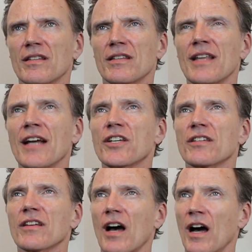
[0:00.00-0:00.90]
not
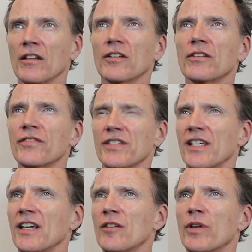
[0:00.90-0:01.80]
just color of
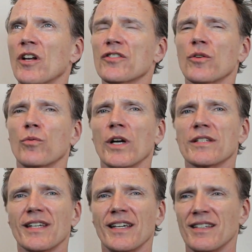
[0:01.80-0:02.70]
skin, but also what
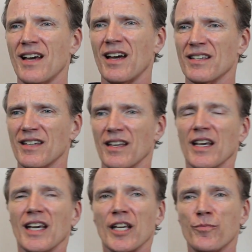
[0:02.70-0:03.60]
skin does.
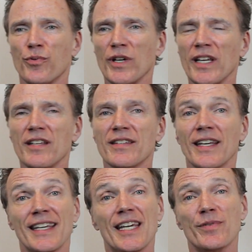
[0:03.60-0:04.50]
It breathes,
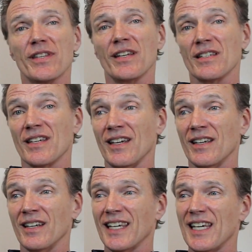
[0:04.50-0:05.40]
it keeps things
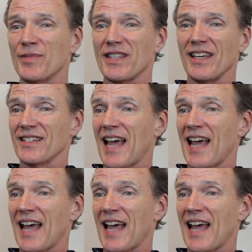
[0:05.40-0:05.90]
in, it keeps things